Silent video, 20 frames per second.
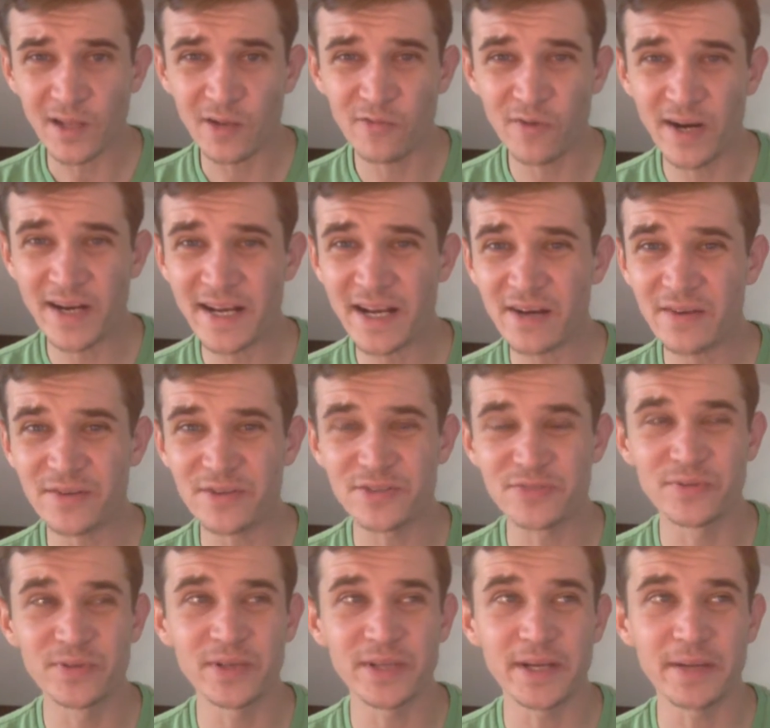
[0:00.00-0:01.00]
Right now, there's
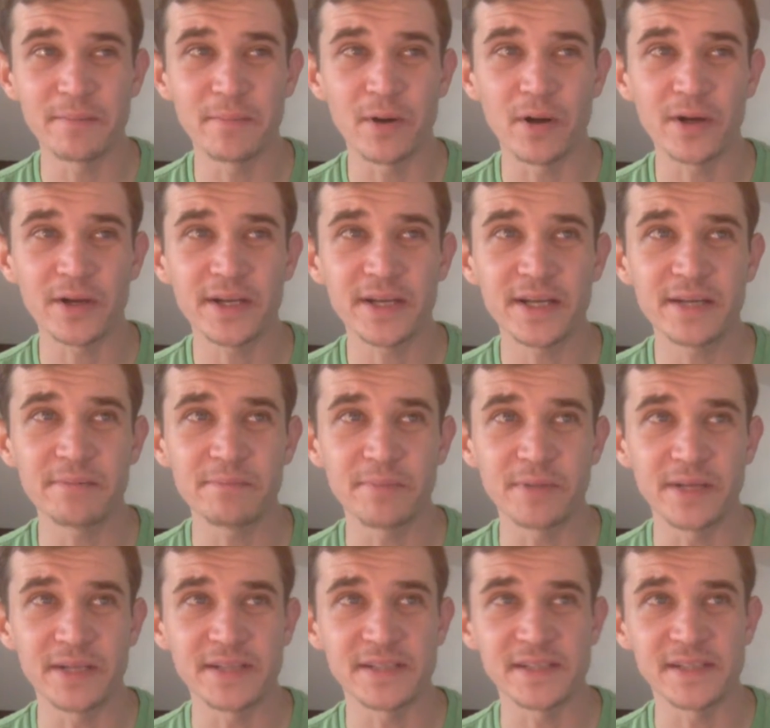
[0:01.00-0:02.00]
really a market,
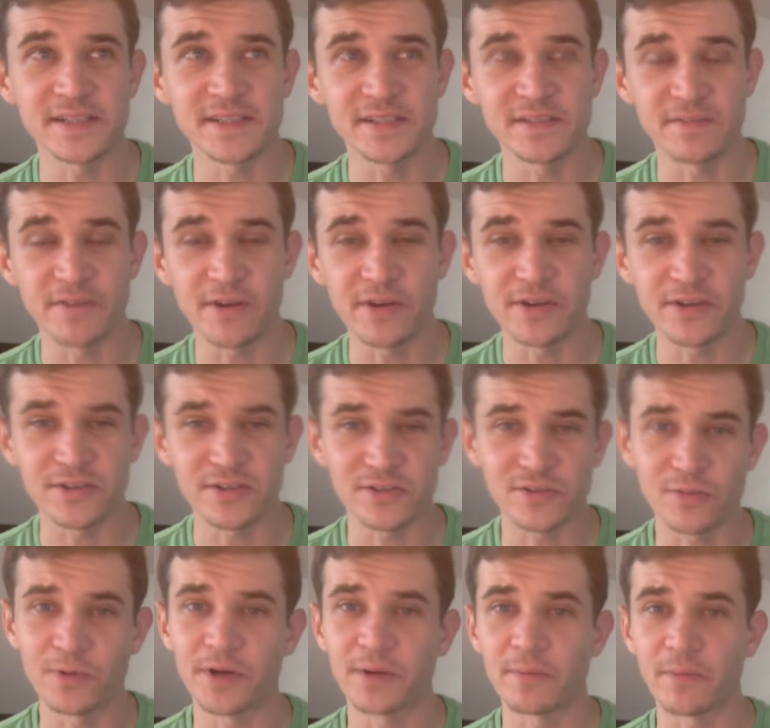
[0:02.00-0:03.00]
but it's a very
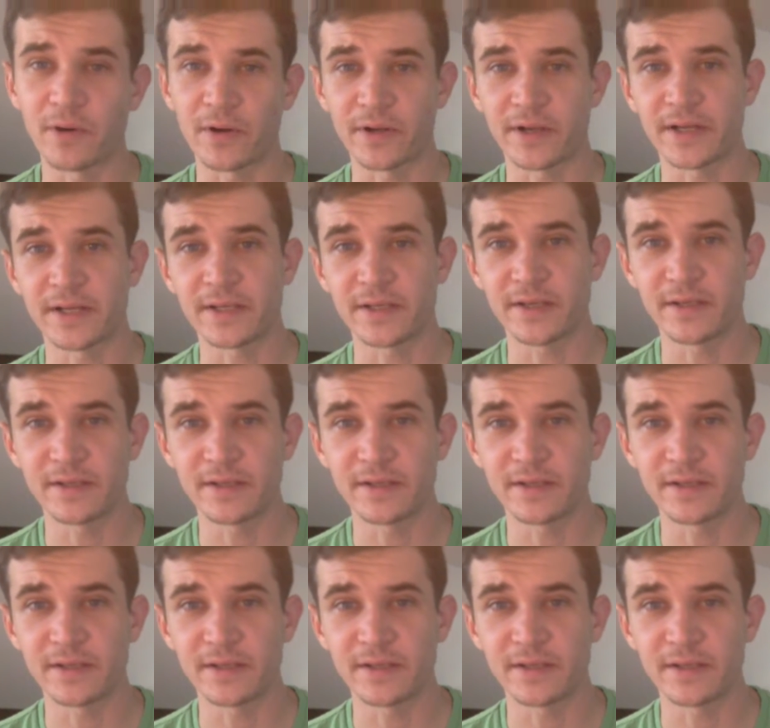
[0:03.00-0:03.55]
distorted market.